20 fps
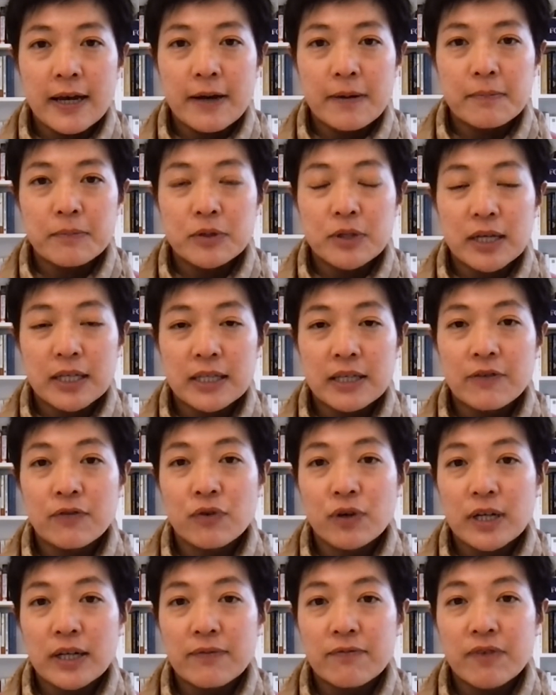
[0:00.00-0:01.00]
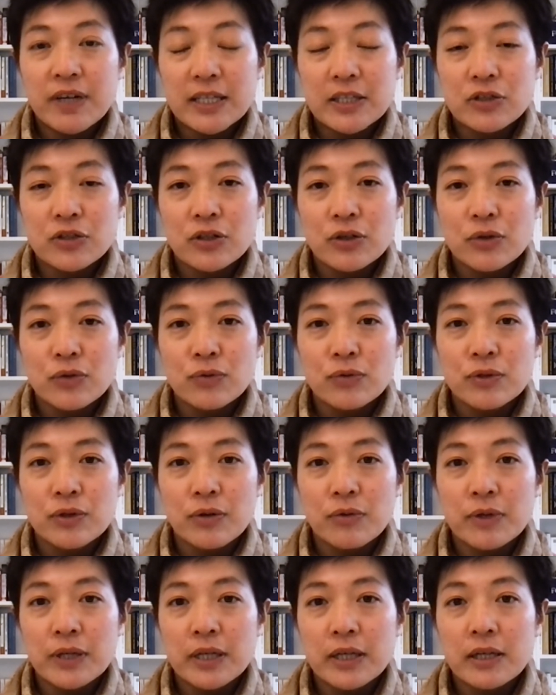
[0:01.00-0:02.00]
So I think for an investor who's
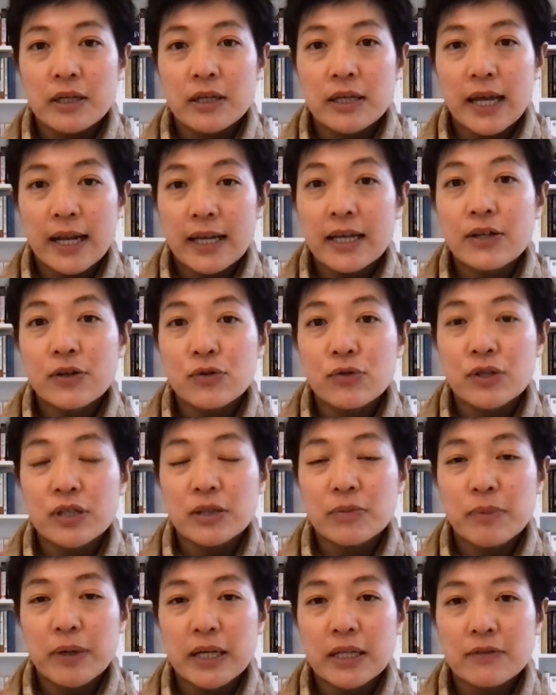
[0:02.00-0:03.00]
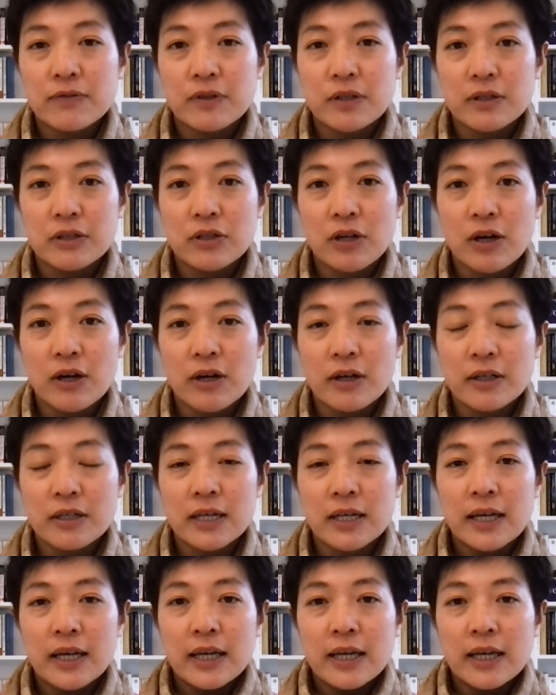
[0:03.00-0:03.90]
only getting into the space for the start,